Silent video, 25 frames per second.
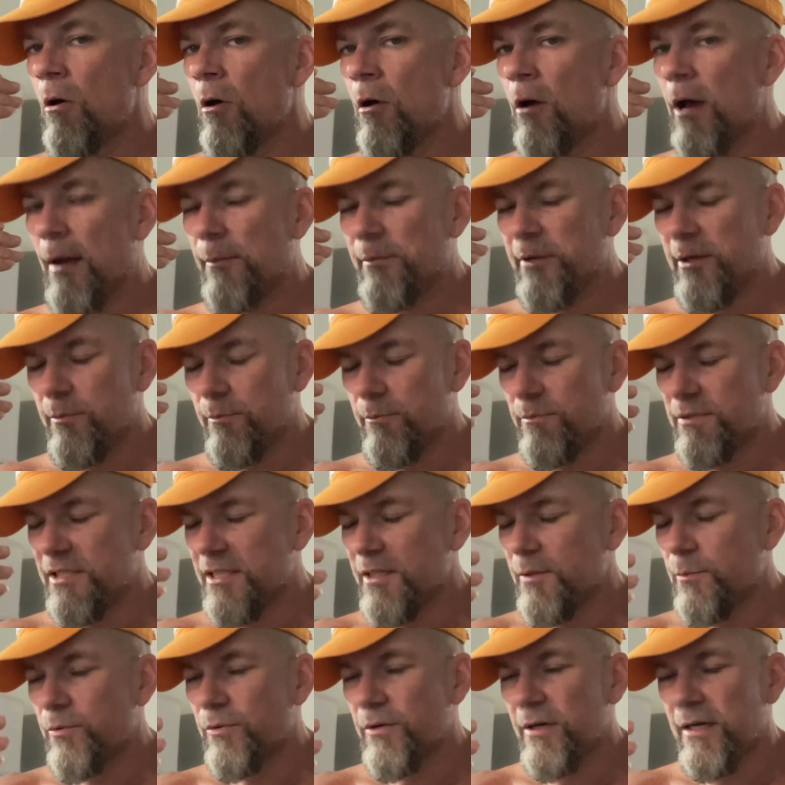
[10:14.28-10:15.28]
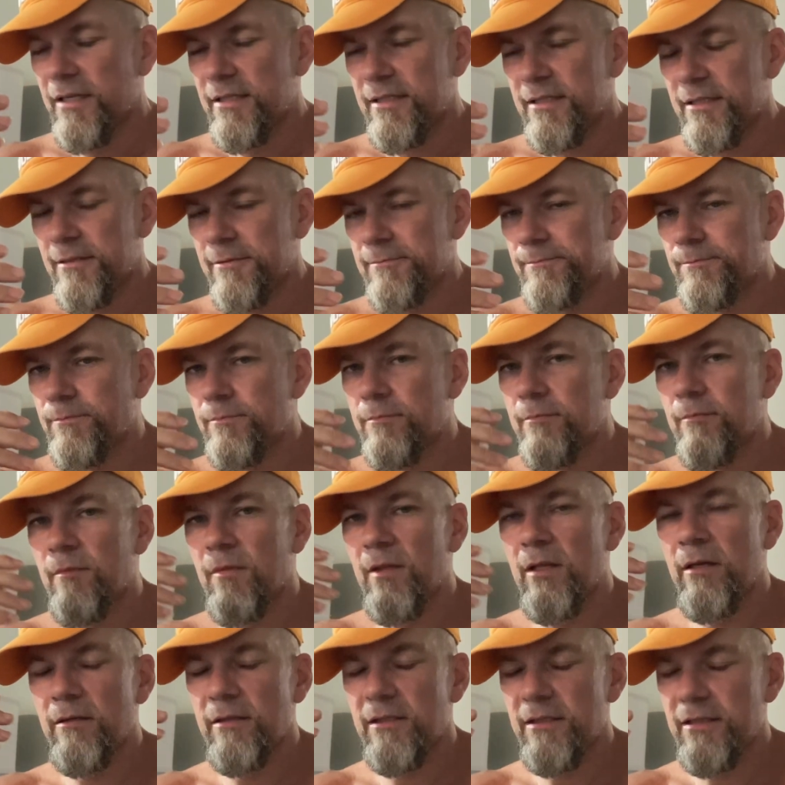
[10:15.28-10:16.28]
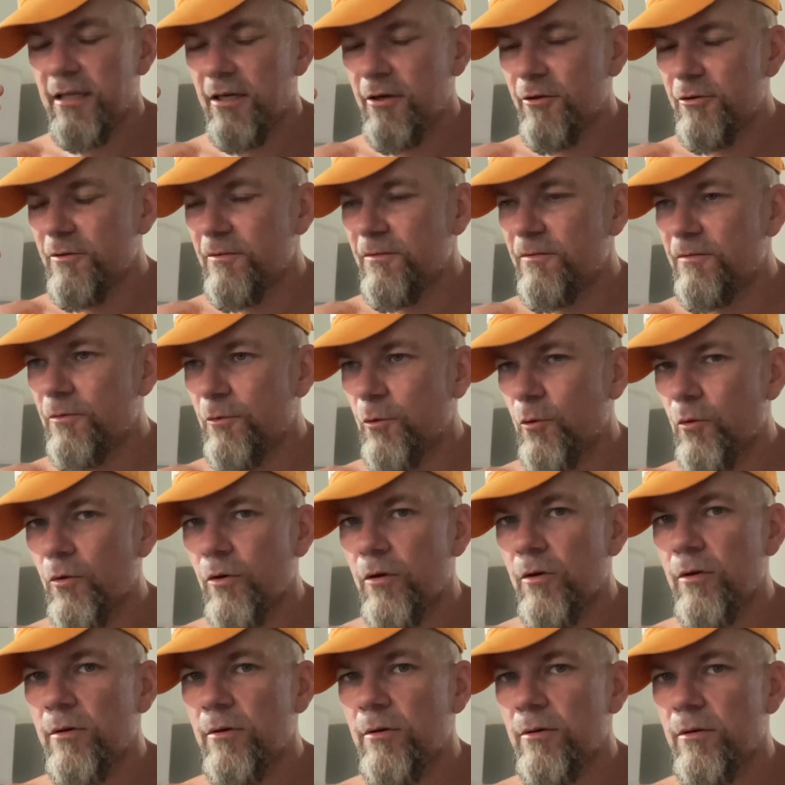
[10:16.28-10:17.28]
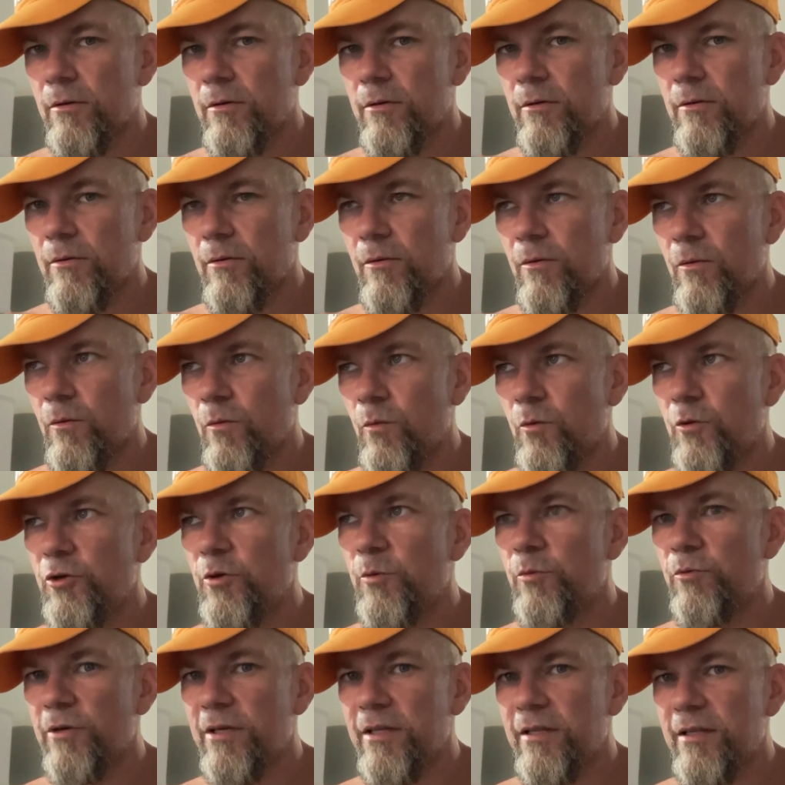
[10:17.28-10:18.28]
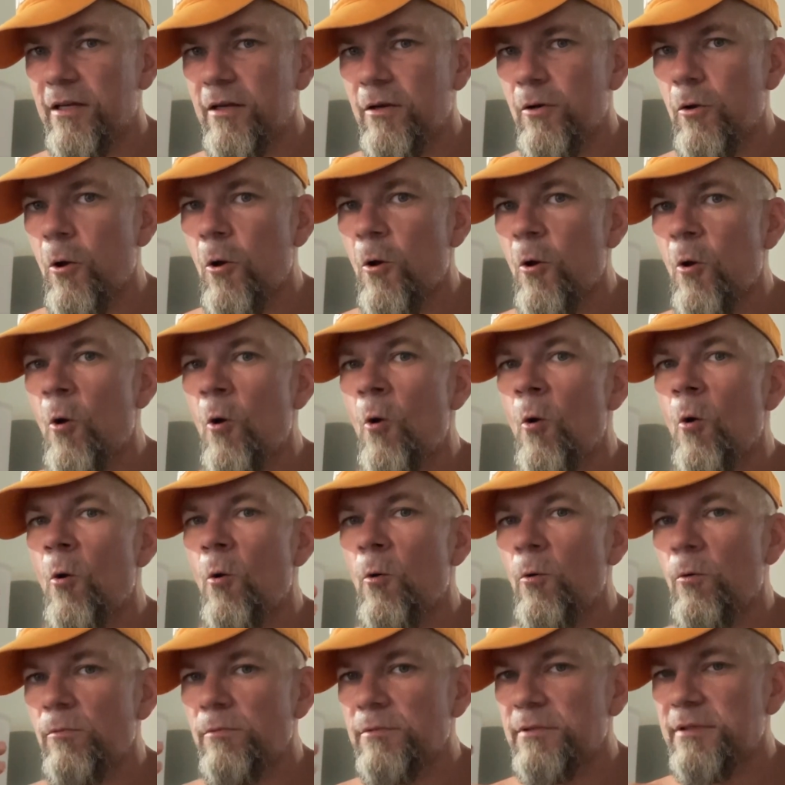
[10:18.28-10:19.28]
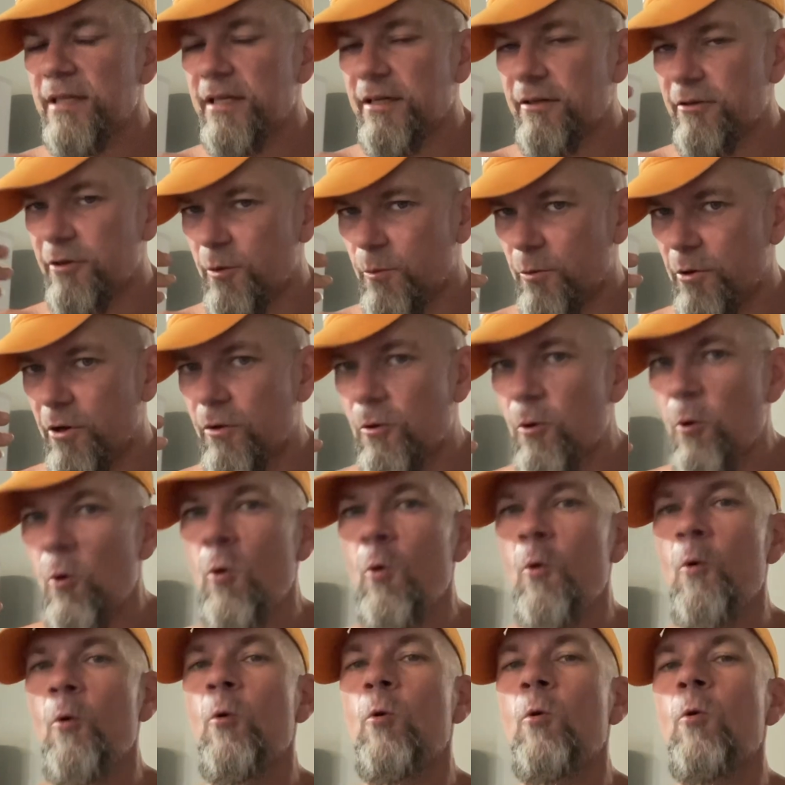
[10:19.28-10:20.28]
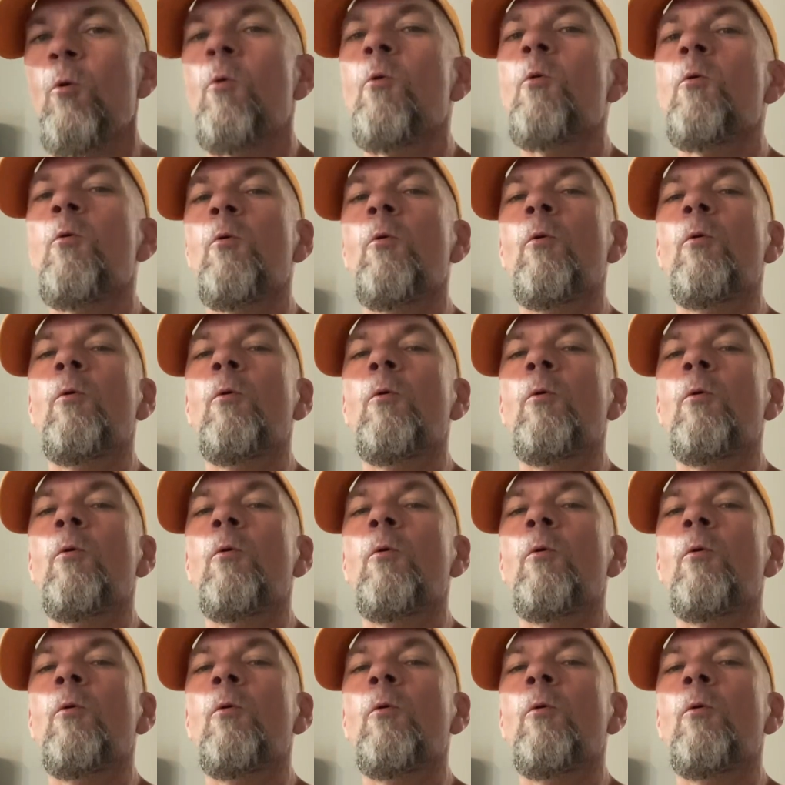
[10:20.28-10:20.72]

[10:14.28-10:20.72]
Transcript: I mean deep breaths. Stay on the floor. When you breathe in, take another breath.